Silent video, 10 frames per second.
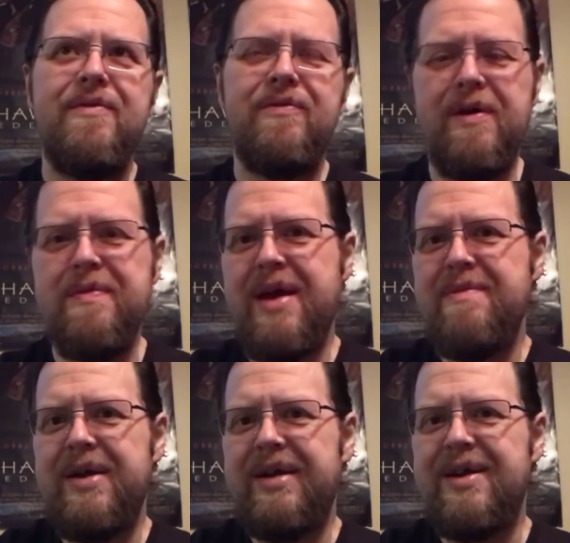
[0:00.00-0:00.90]
from
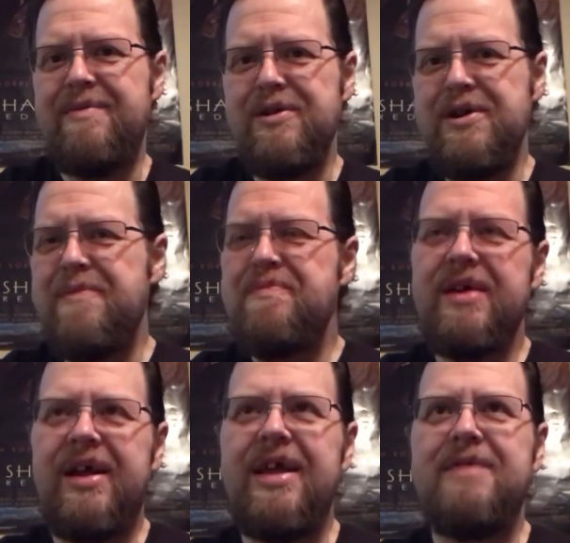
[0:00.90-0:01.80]
that big number. You know,
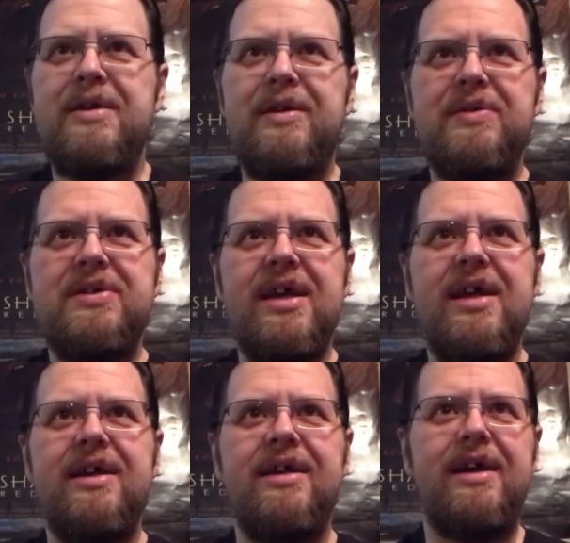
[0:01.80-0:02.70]
I like being able to
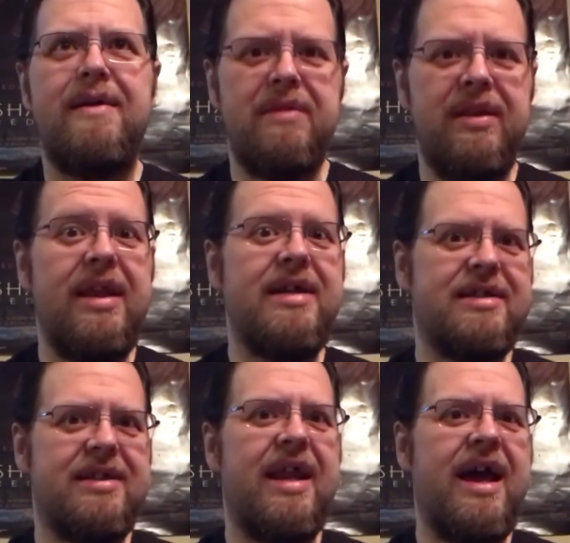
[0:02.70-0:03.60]
say I'm
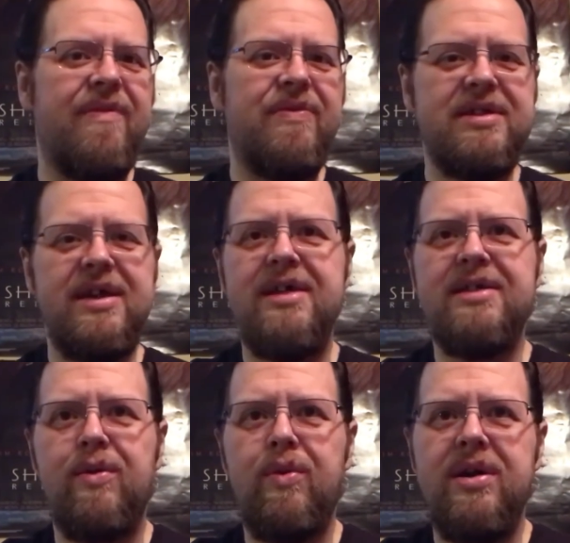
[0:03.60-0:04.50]
less than half the size
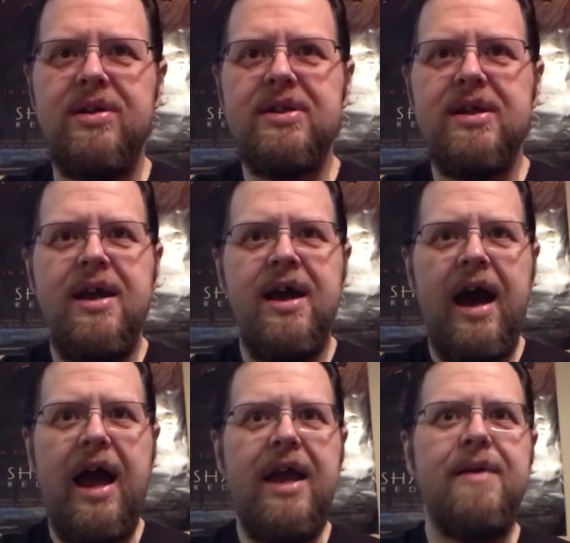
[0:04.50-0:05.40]
I was.
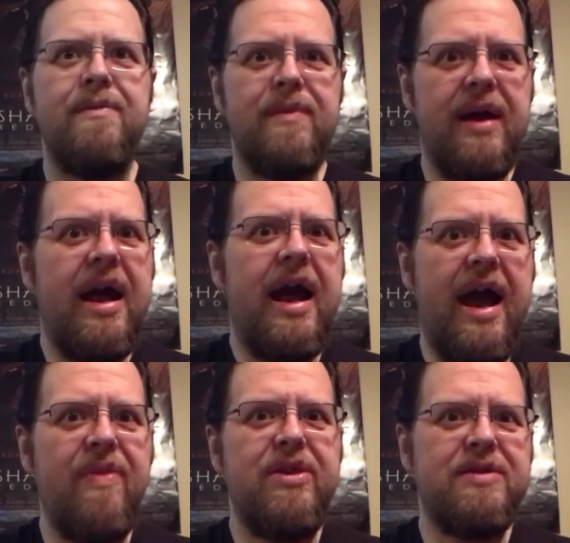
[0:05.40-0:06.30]
I am
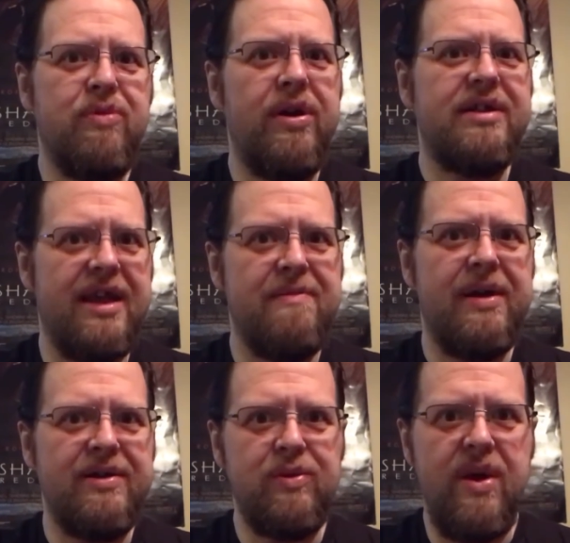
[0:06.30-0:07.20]
at this point 10
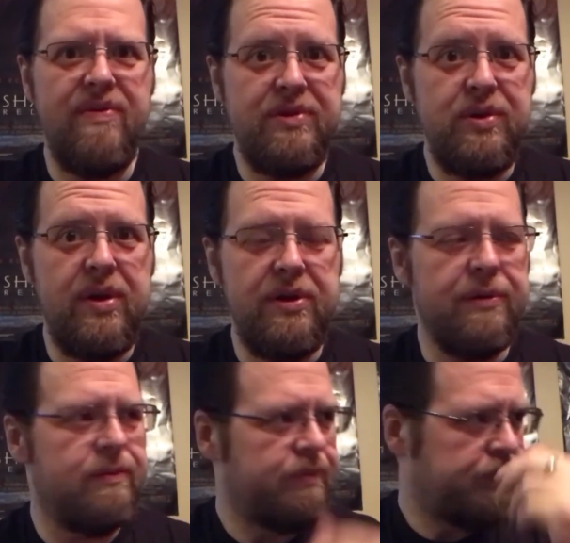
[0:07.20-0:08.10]
pounds away from 200.
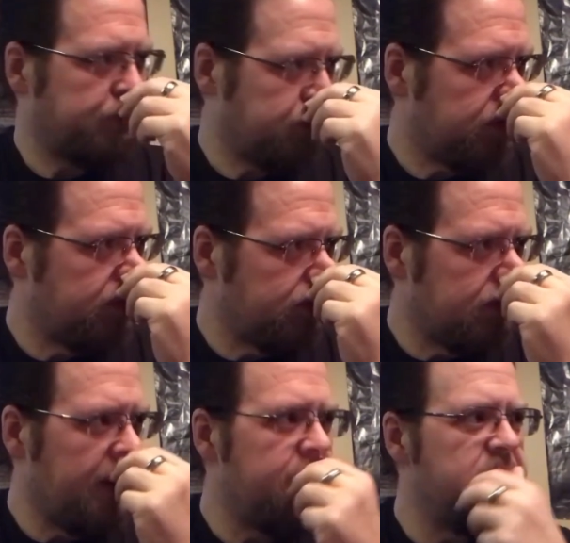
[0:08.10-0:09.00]

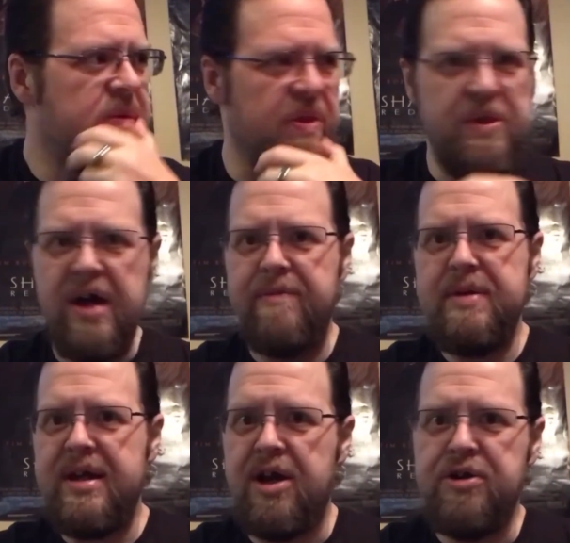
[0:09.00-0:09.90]
The thought of
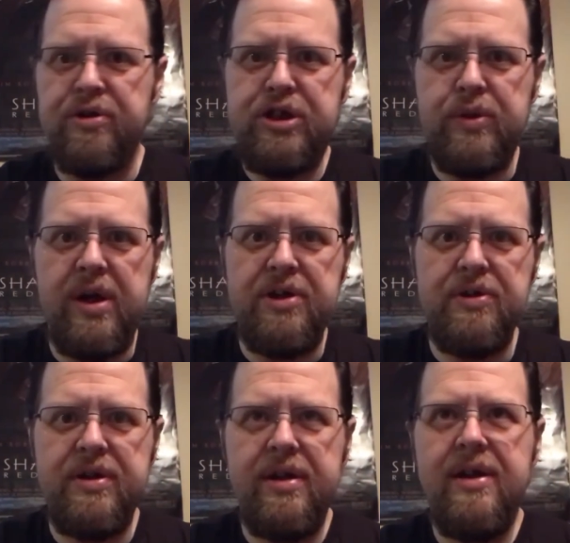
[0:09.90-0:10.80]
being under 200